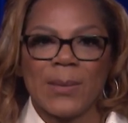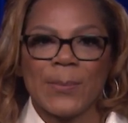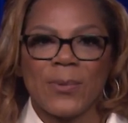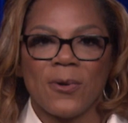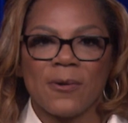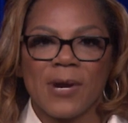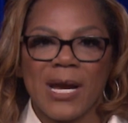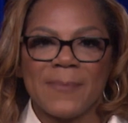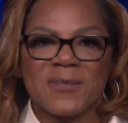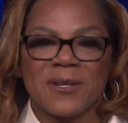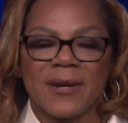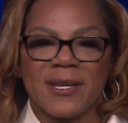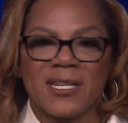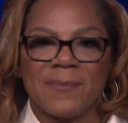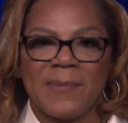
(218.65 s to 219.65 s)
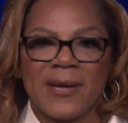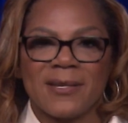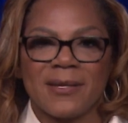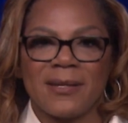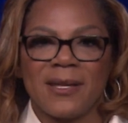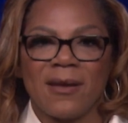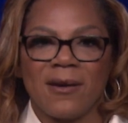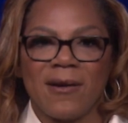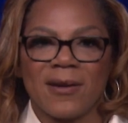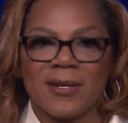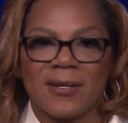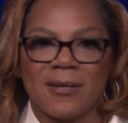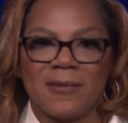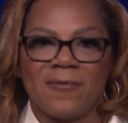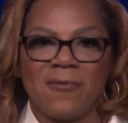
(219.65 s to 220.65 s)
Programs are independently
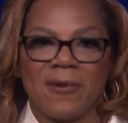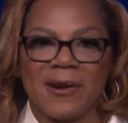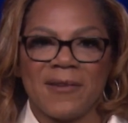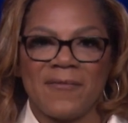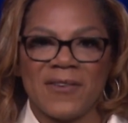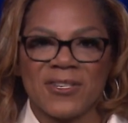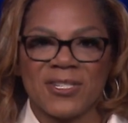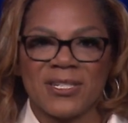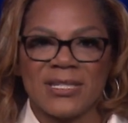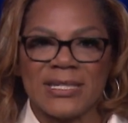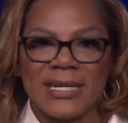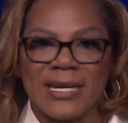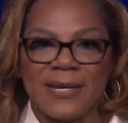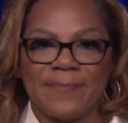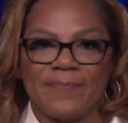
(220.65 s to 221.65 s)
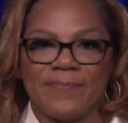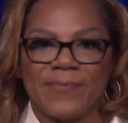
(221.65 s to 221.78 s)
audited for efficiency.